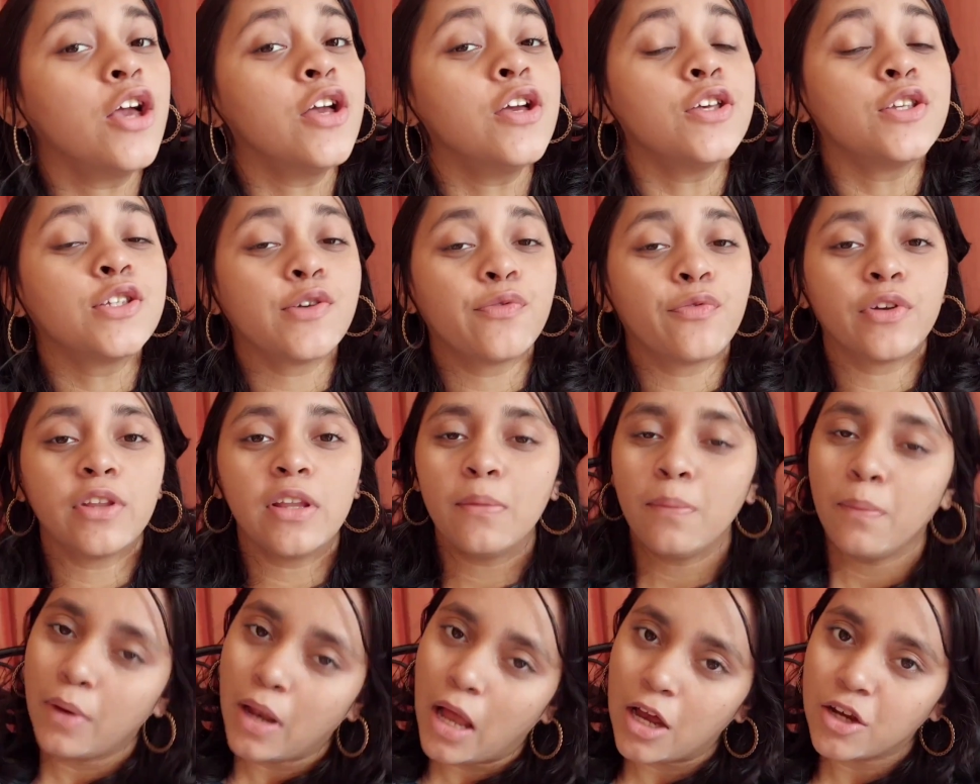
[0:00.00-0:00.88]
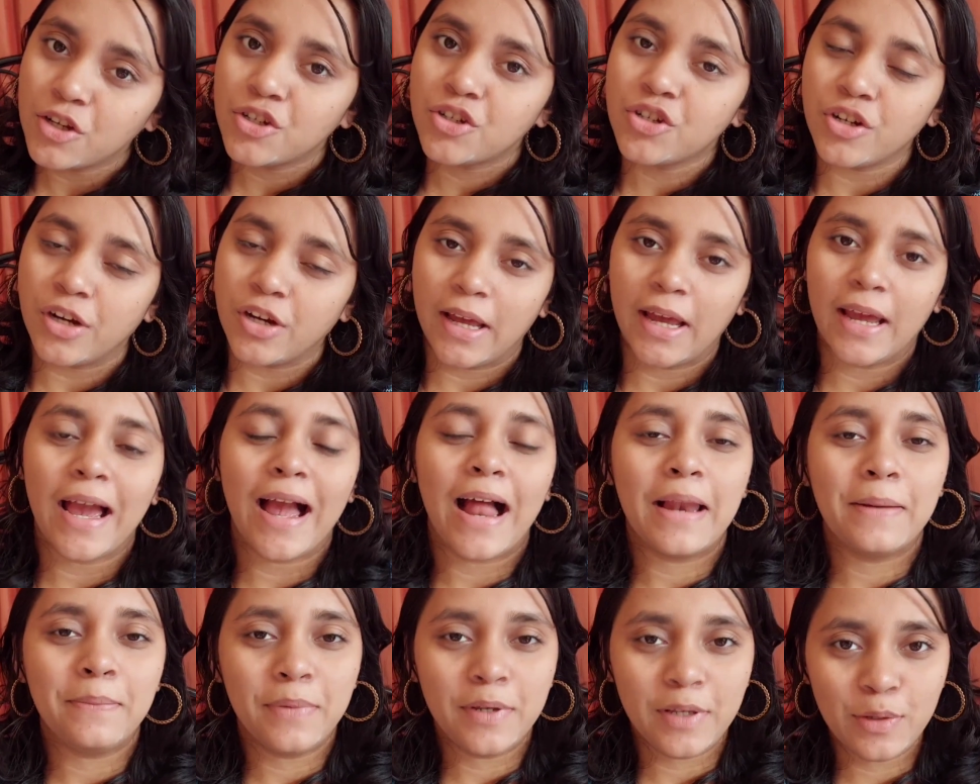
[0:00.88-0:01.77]
So for the blush today,
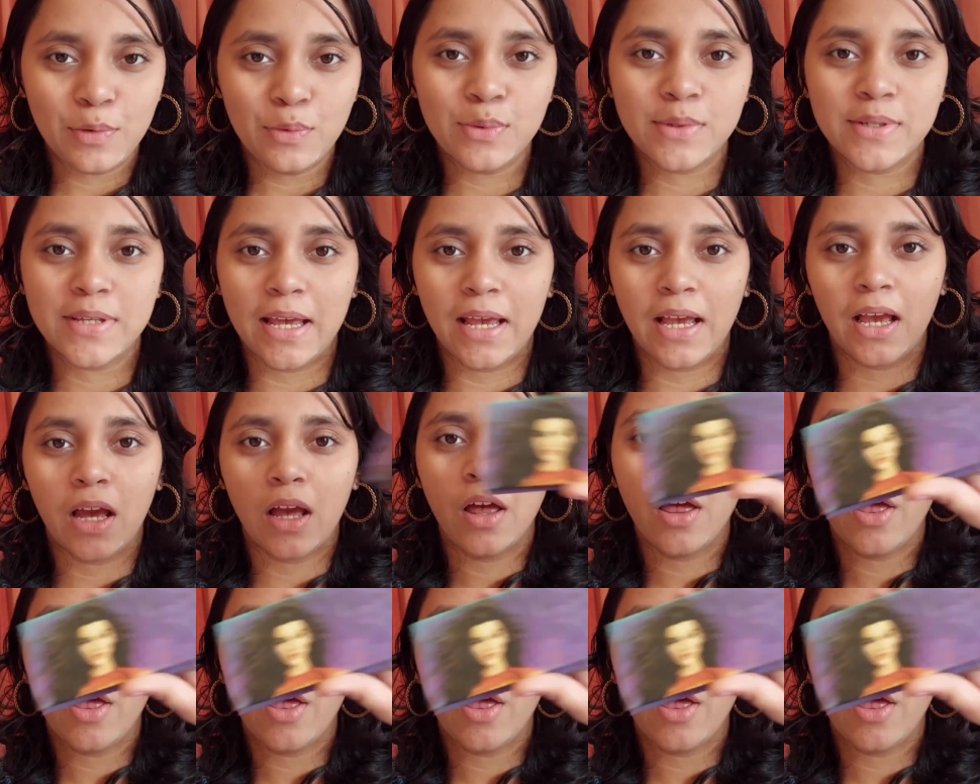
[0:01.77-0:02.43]
I'll be using